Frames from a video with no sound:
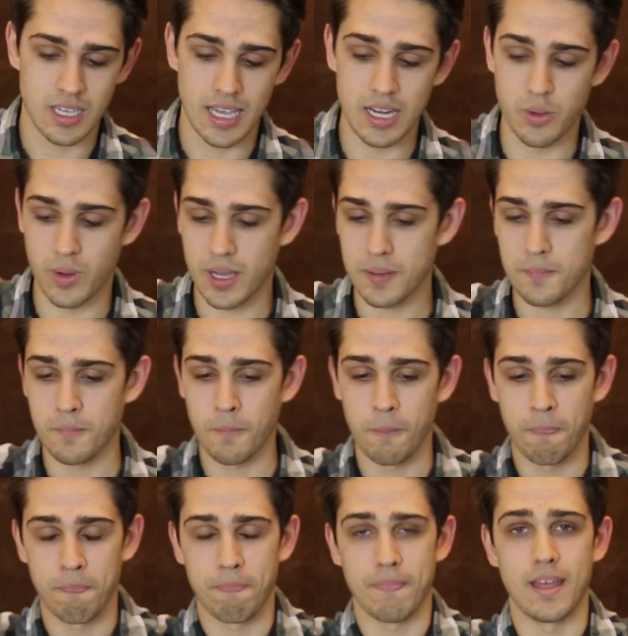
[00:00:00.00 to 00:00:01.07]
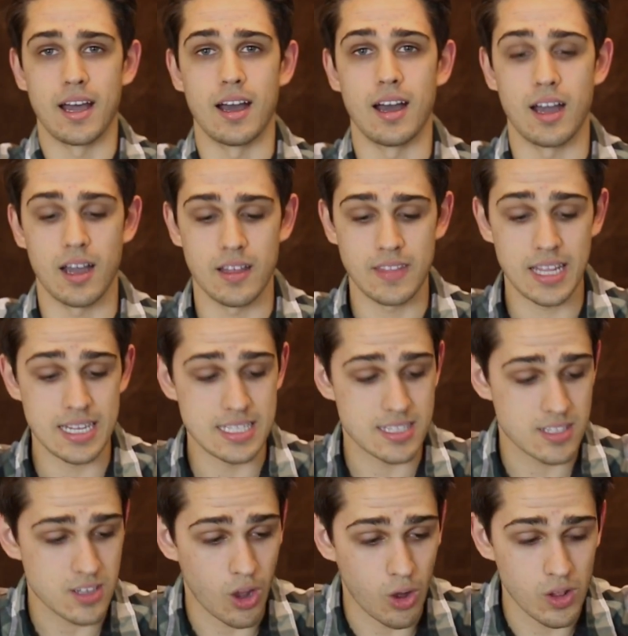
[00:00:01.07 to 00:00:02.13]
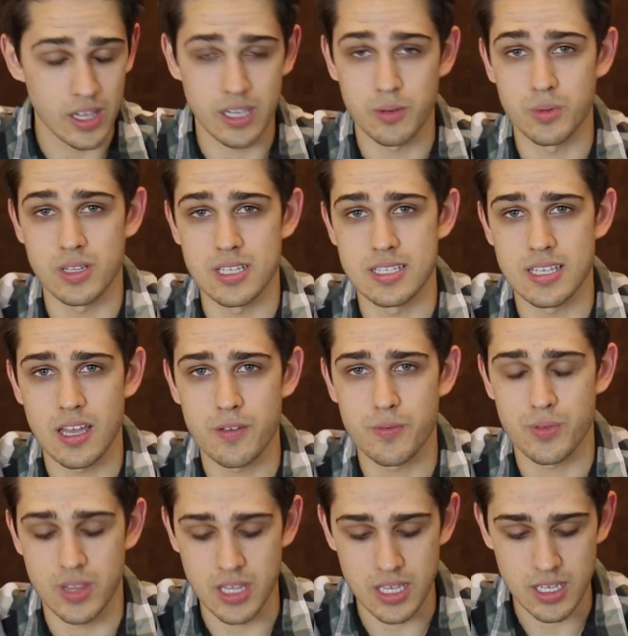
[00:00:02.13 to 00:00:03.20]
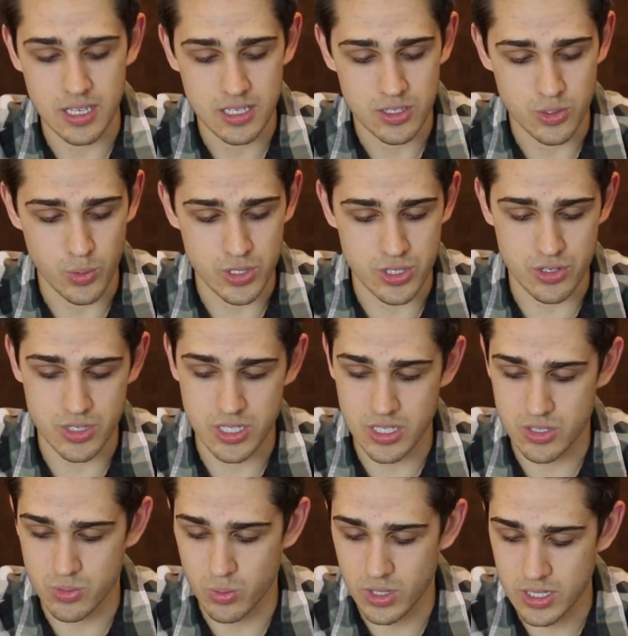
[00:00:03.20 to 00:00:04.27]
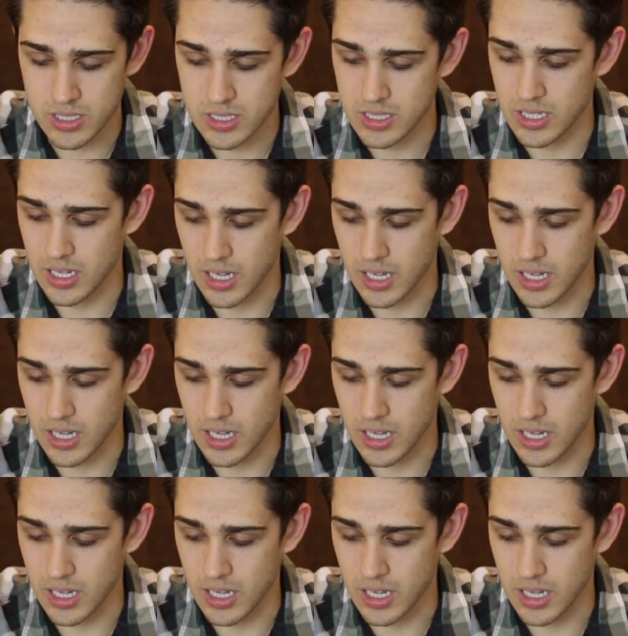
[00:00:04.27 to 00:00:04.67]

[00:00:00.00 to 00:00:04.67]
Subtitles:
Anyway, that is all I can really say for the Twister CS1.